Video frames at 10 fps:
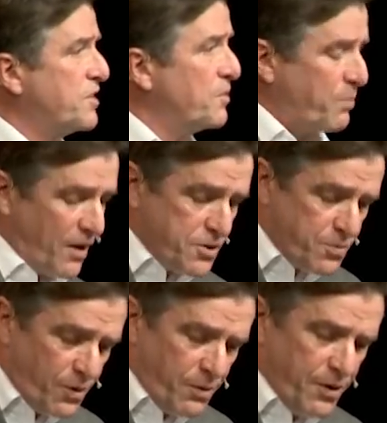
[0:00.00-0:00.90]
to the place
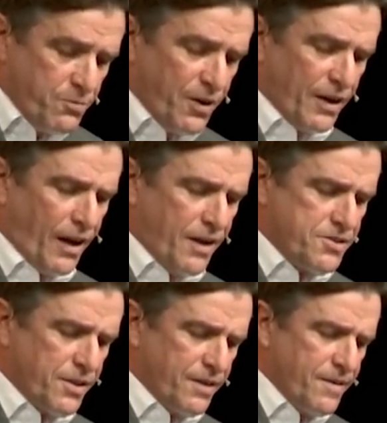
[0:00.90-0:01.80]
where we realize
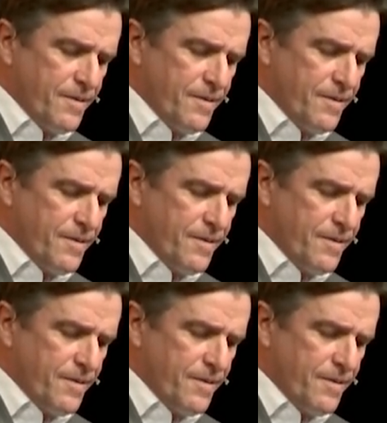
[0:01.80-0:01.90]
that